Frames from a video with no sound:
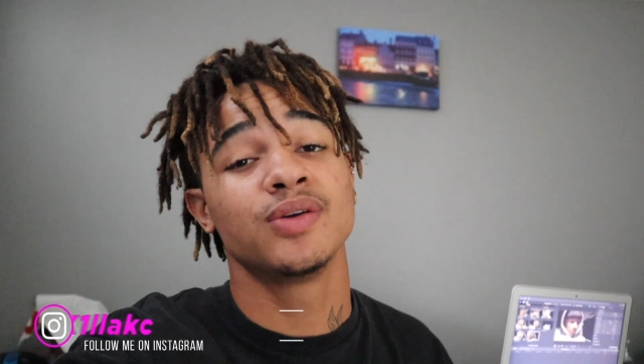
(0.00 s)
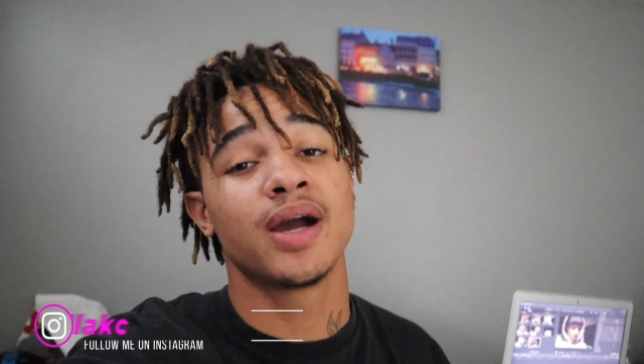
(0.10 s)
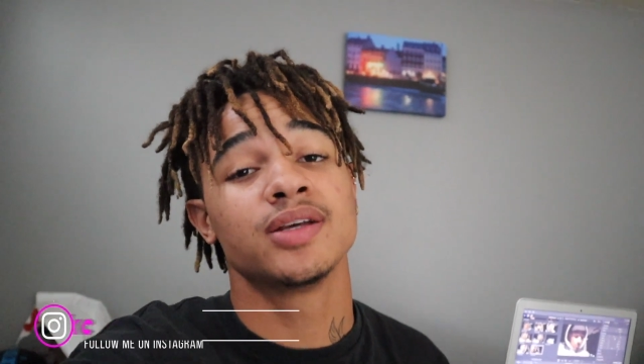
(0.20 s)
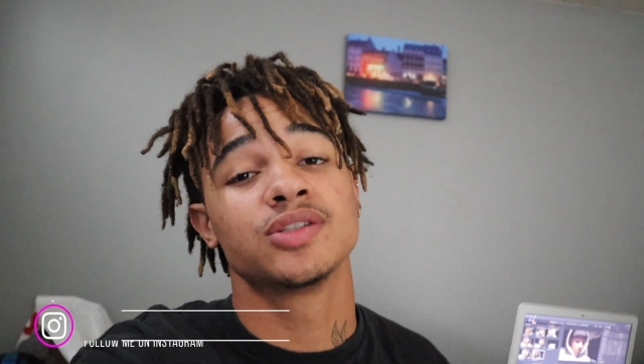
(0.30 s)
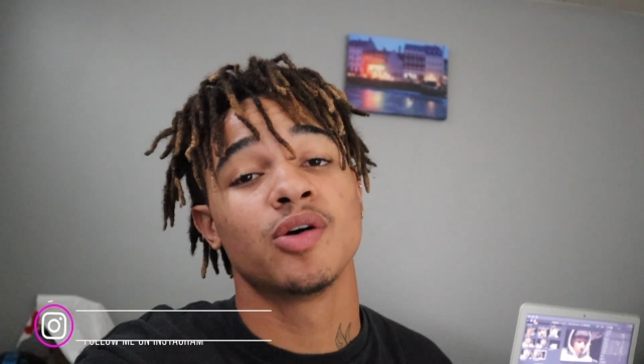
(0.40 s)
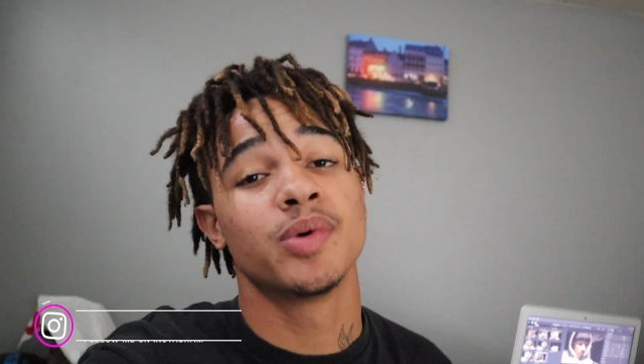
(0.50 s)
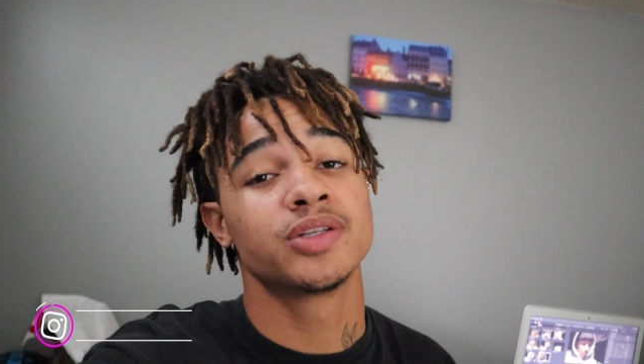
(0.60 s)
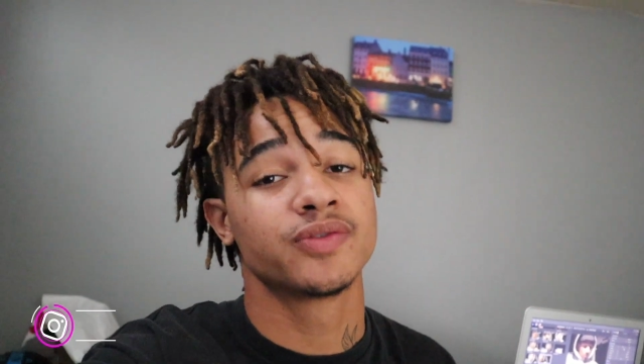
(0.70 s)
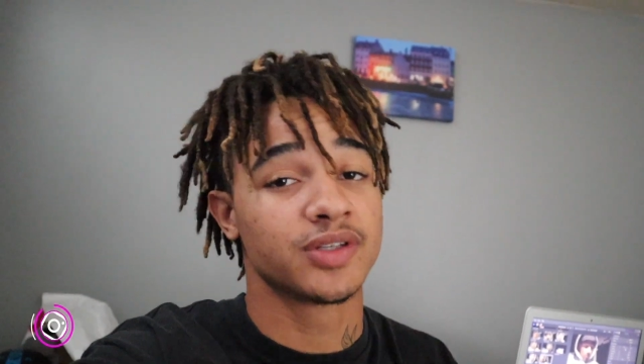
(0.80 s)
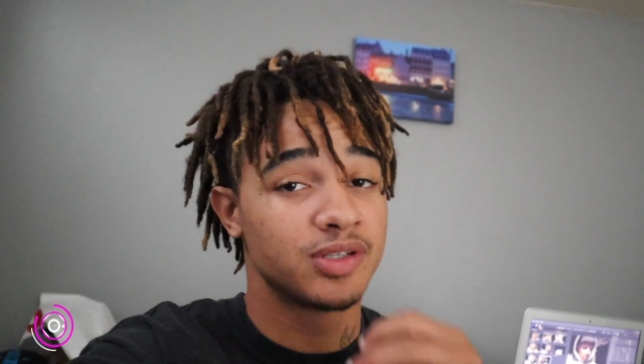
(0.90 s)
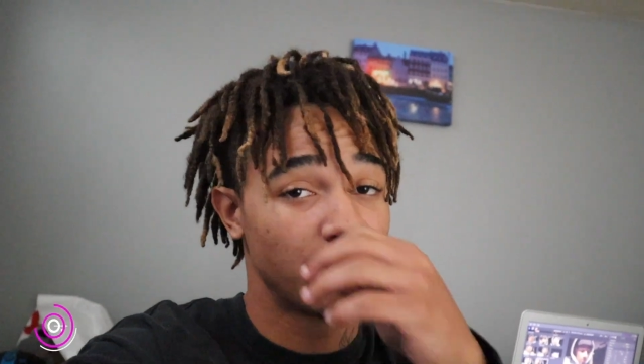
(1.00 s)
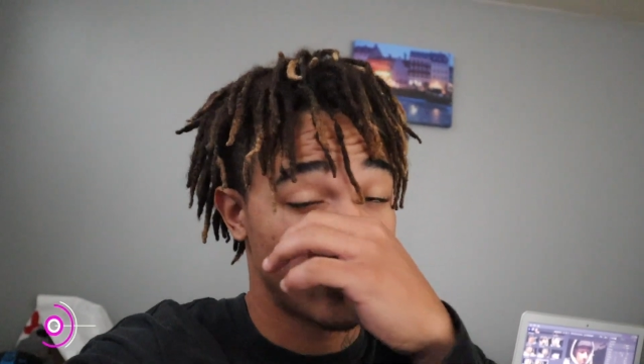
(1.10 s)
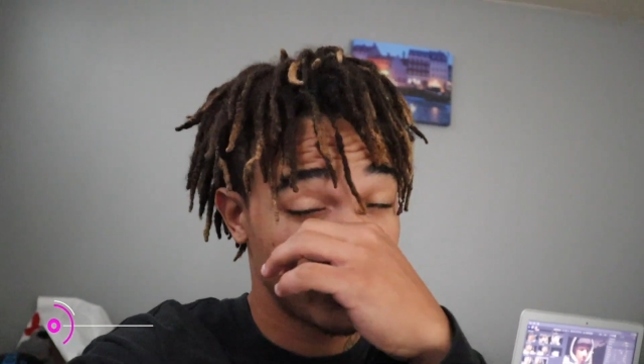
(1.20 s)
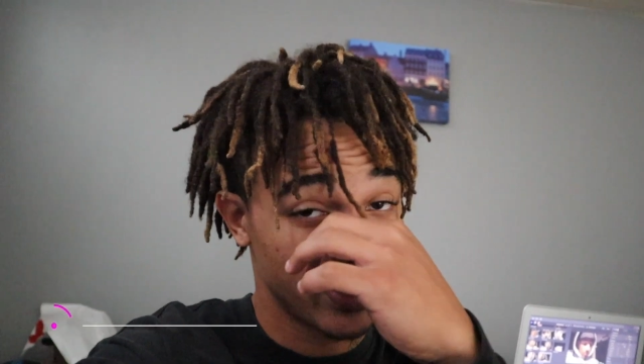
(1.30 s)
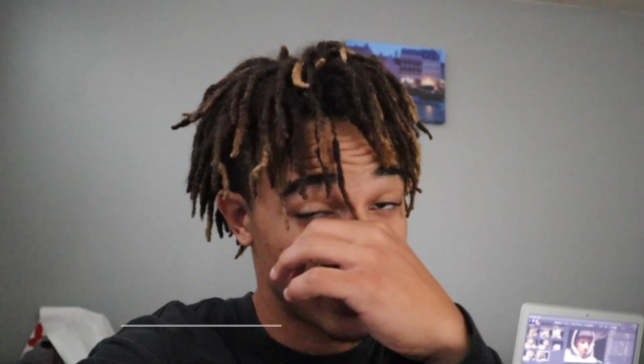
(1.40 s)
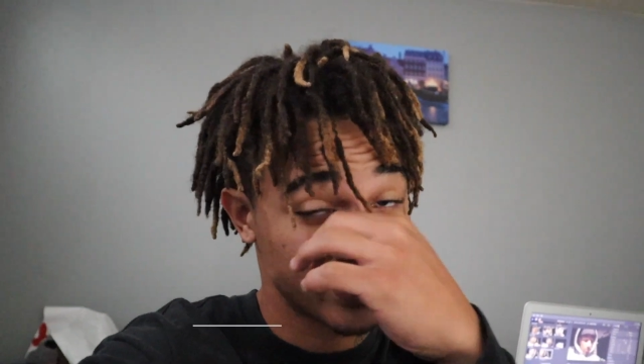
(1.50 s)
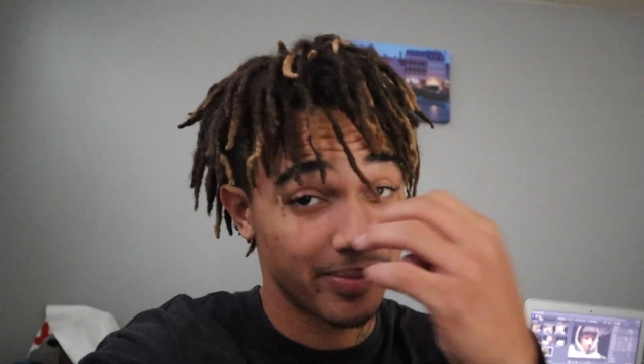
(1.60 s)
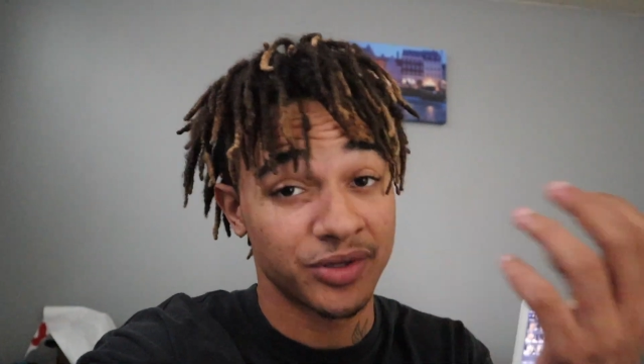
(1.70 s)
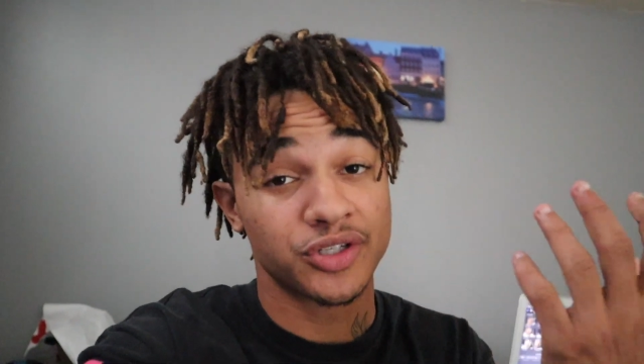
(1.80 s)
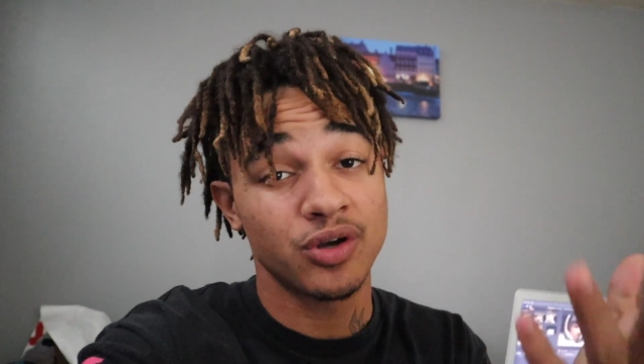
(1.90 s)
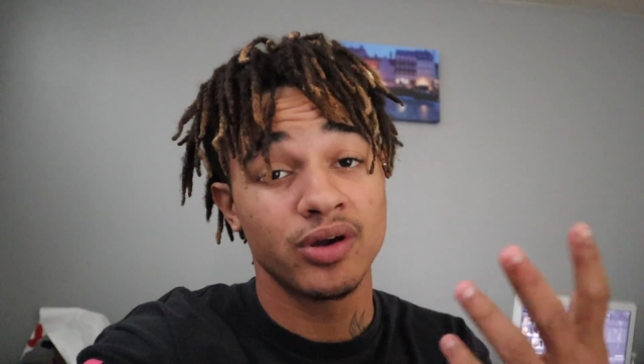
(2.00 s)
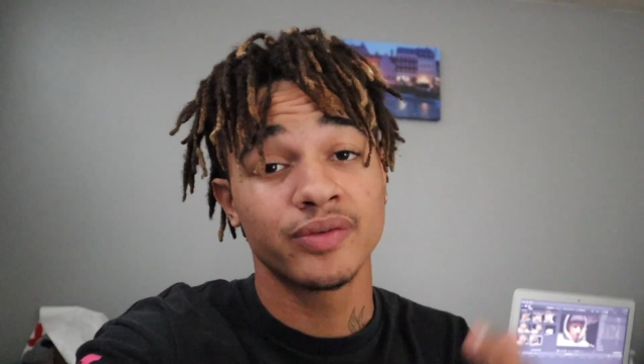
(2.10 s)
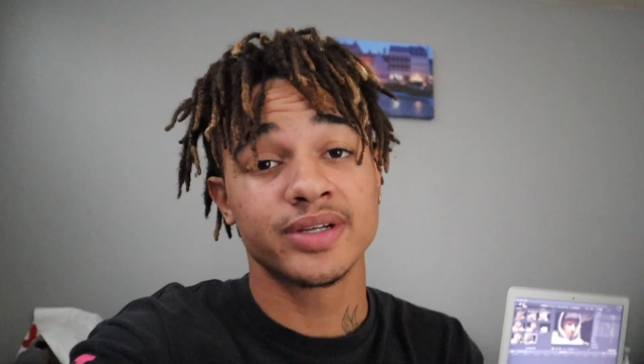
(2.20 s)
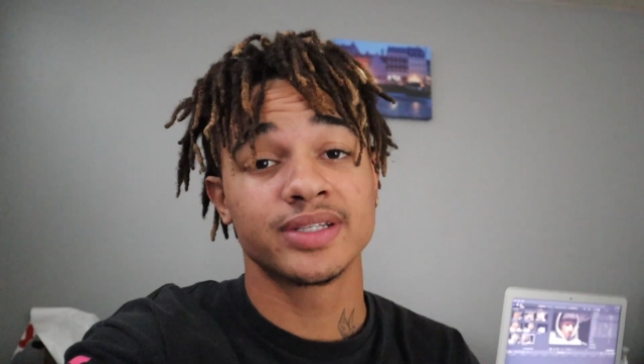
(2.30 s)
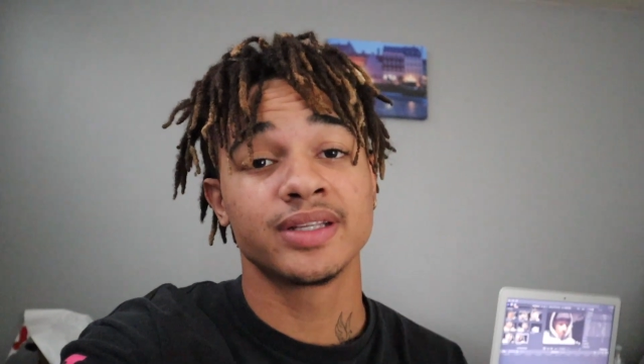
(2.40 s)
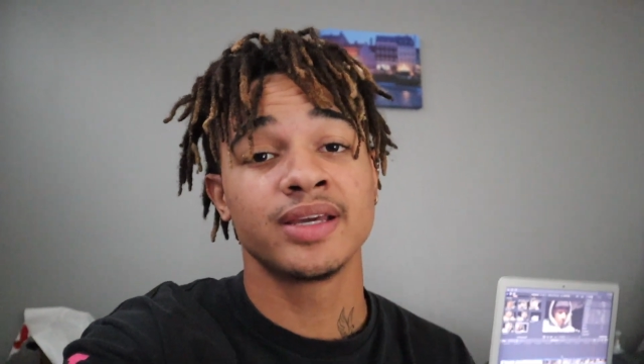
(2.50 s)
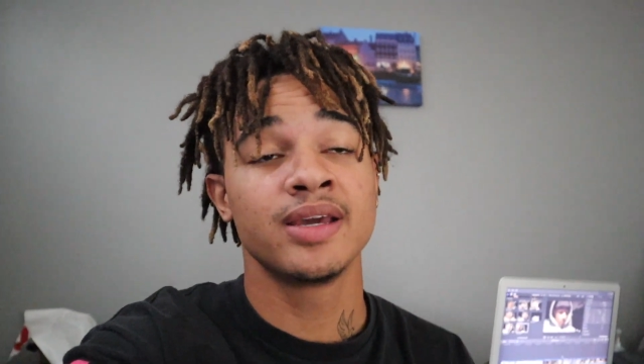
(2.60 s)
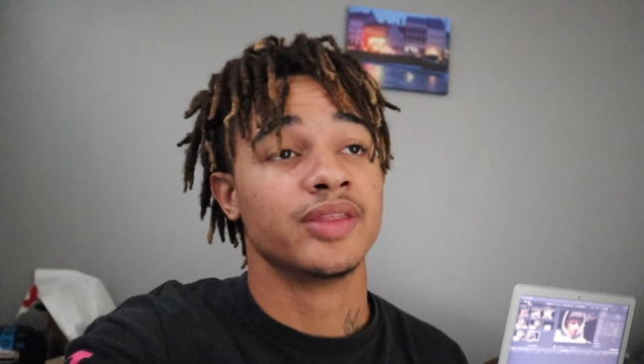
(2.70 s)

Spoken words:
you guys so much for the support that you guys have been showing recently.